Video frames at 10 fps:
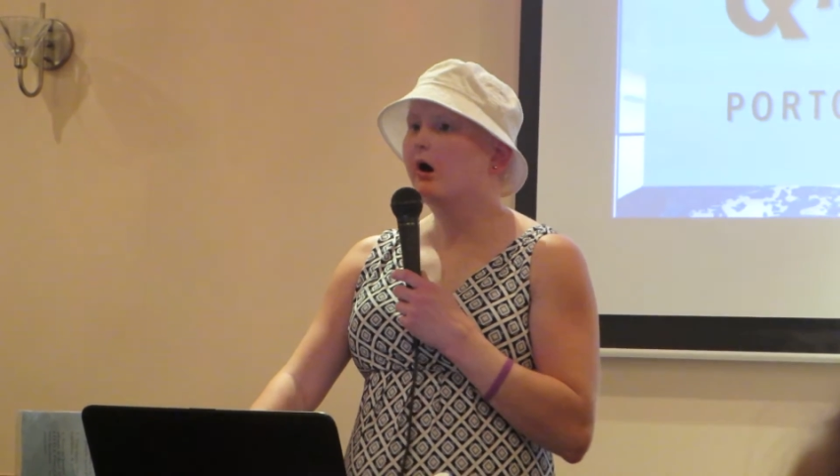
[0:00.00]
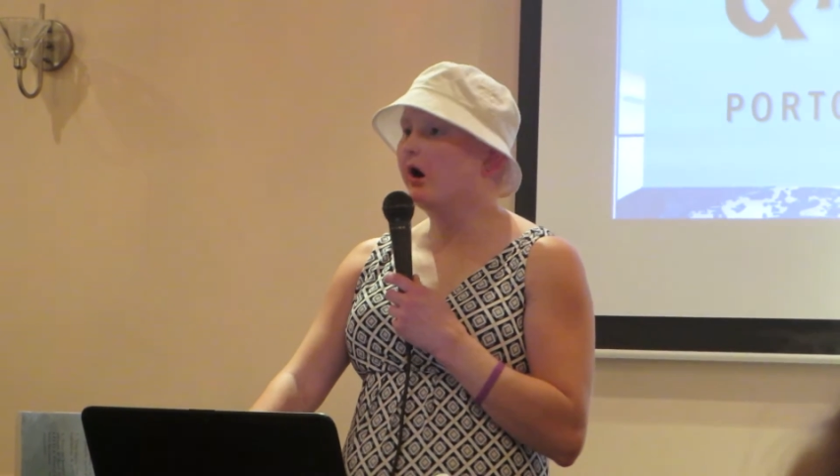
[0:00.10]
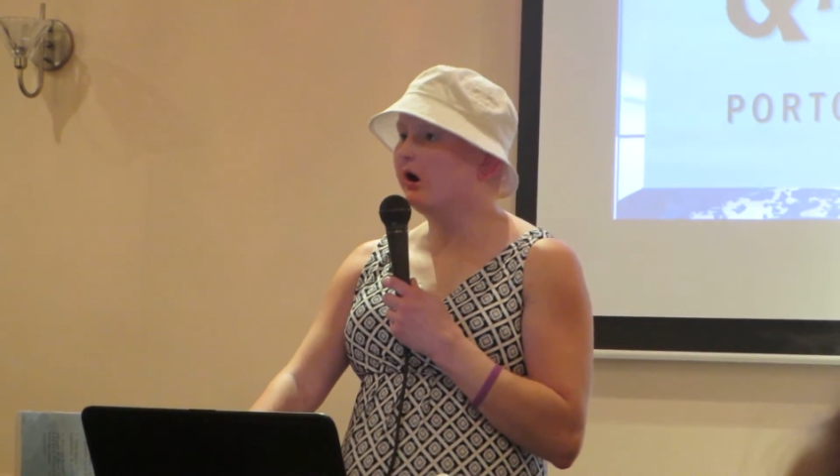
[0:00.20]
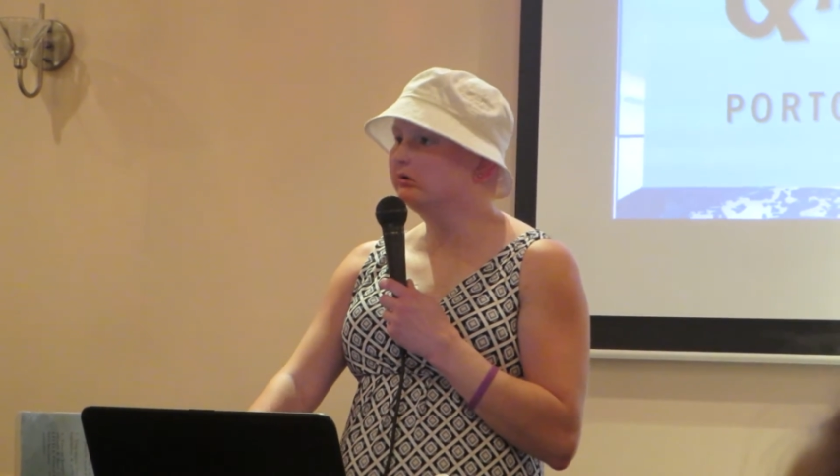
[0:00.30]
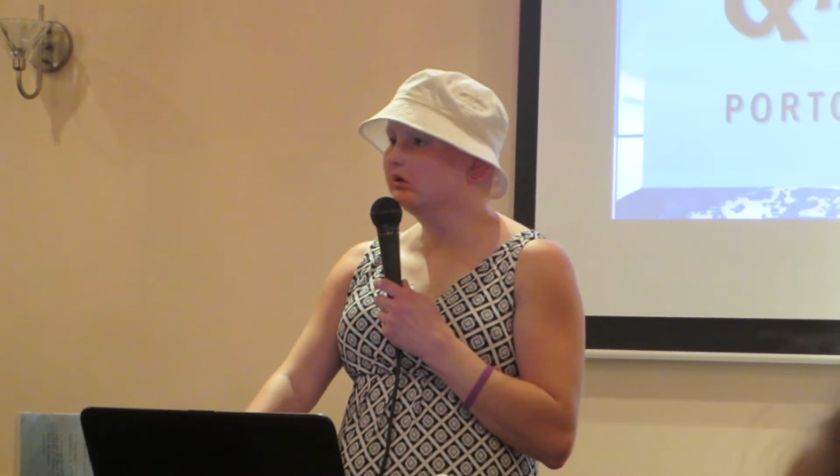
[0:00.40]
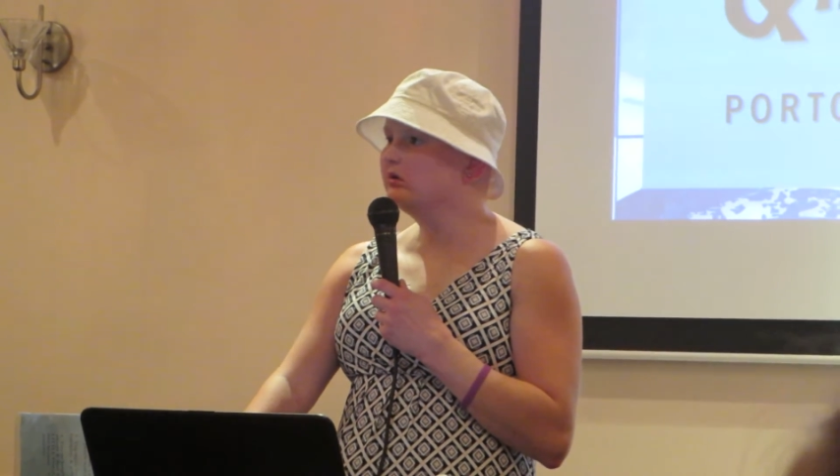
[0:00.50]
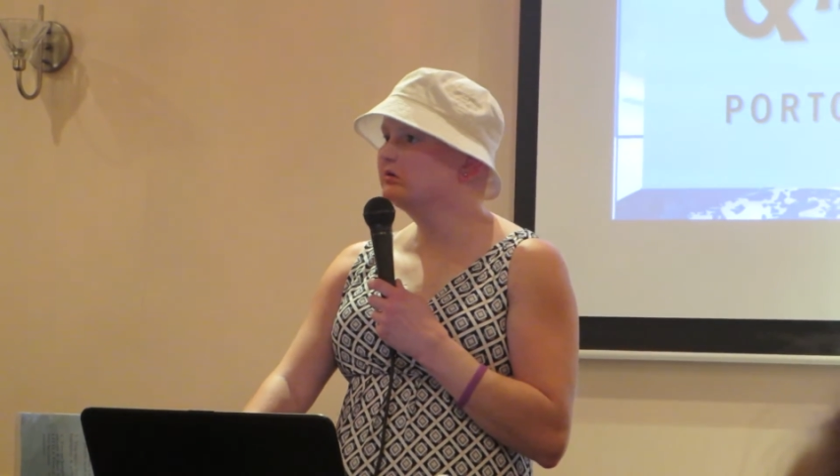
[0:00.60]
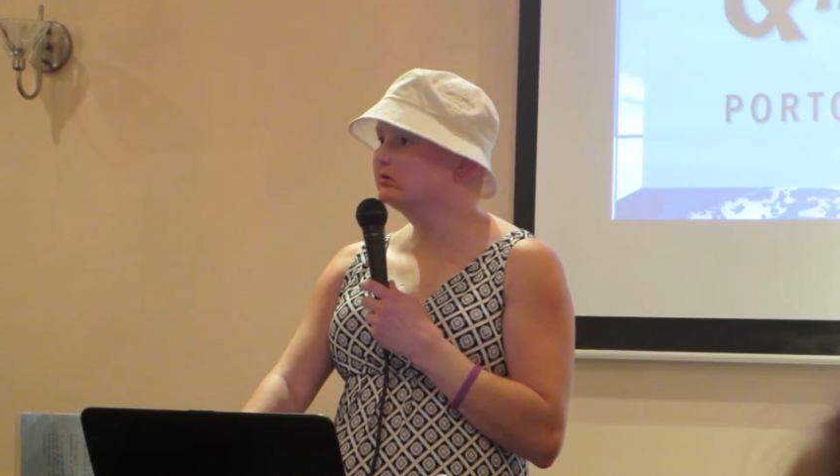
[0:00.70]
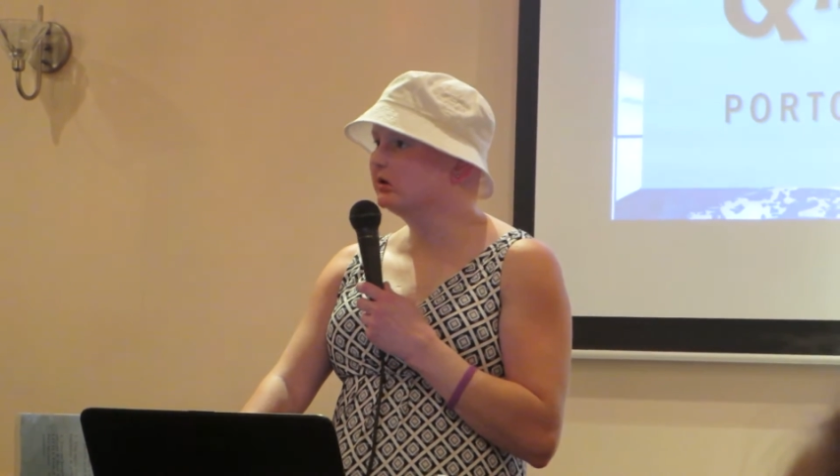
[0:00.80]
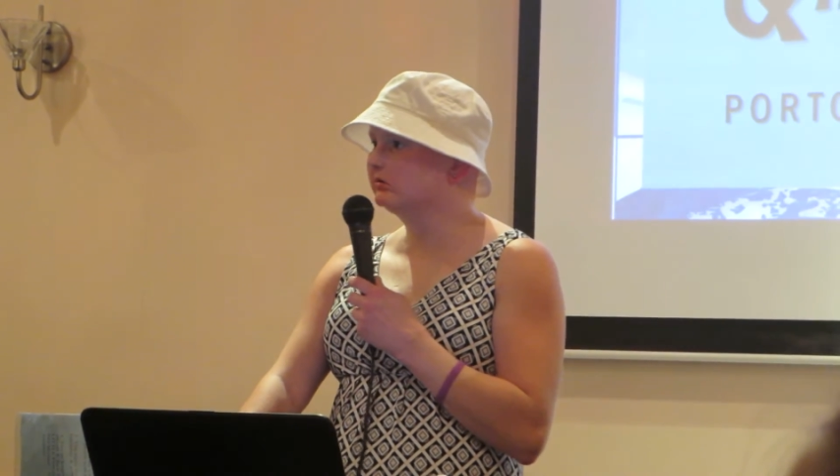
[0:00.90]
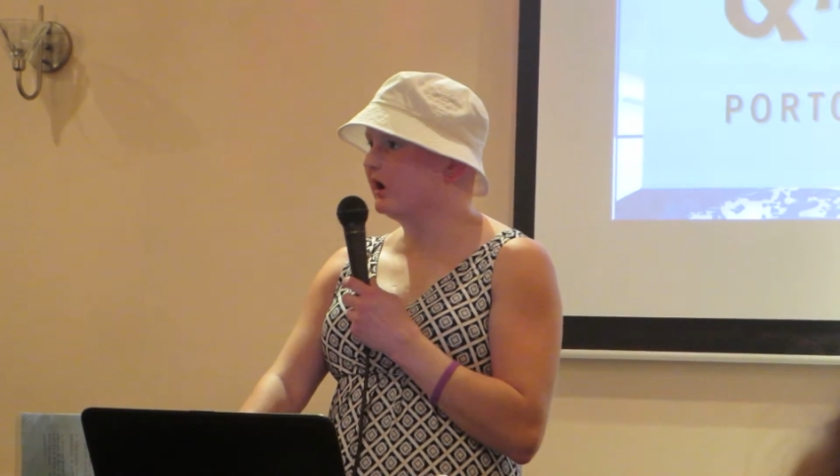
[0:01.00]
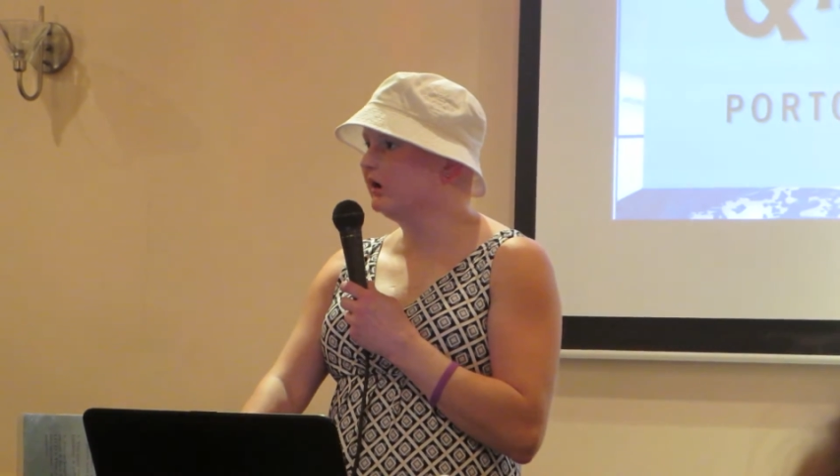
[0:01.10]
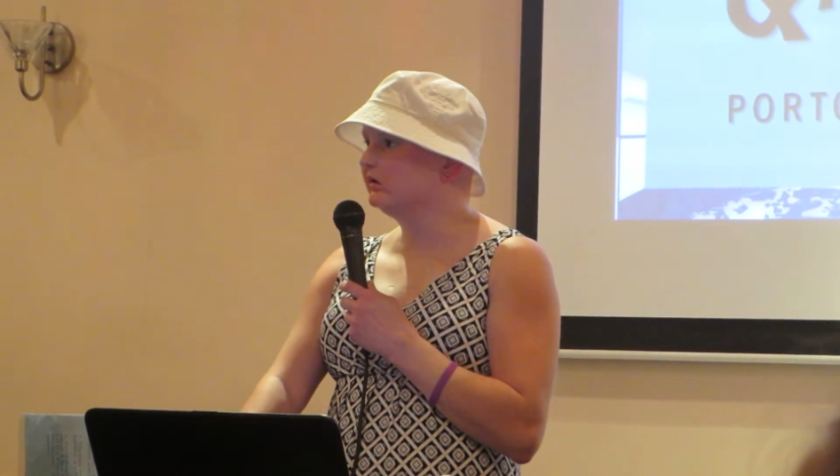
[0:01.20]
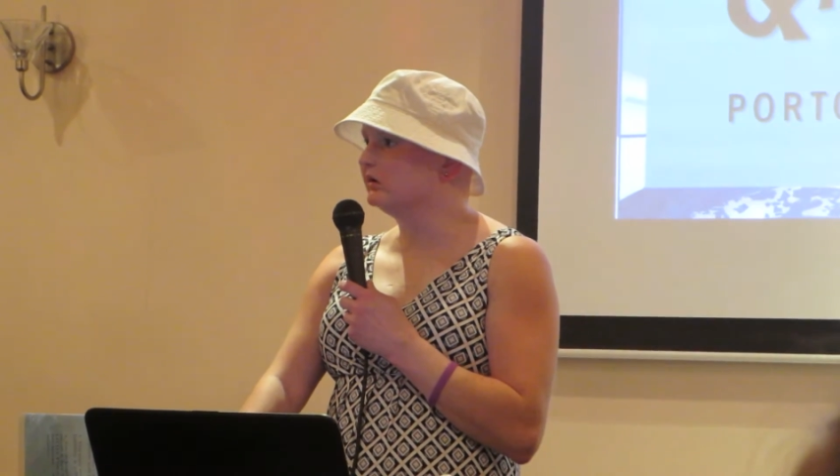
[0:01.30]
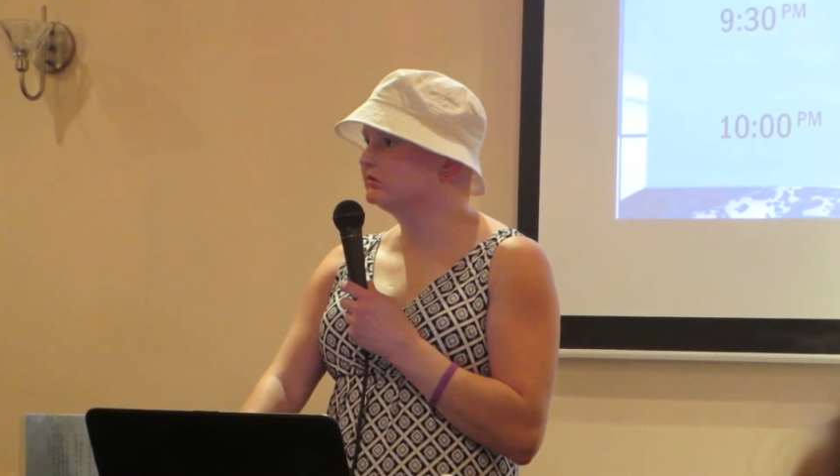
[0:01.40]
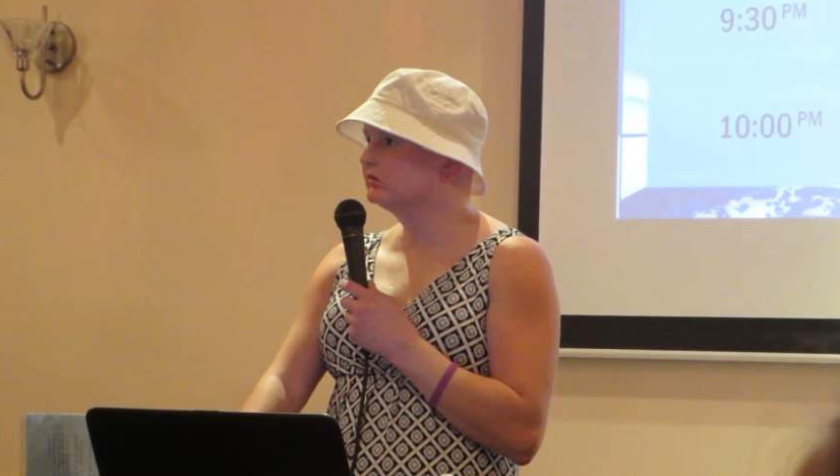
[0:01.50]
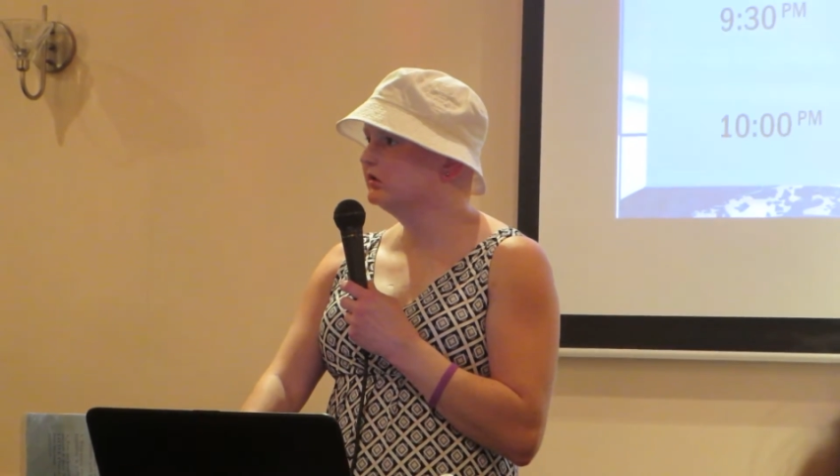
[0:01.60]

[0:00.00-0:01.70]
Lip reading: Always show kindness.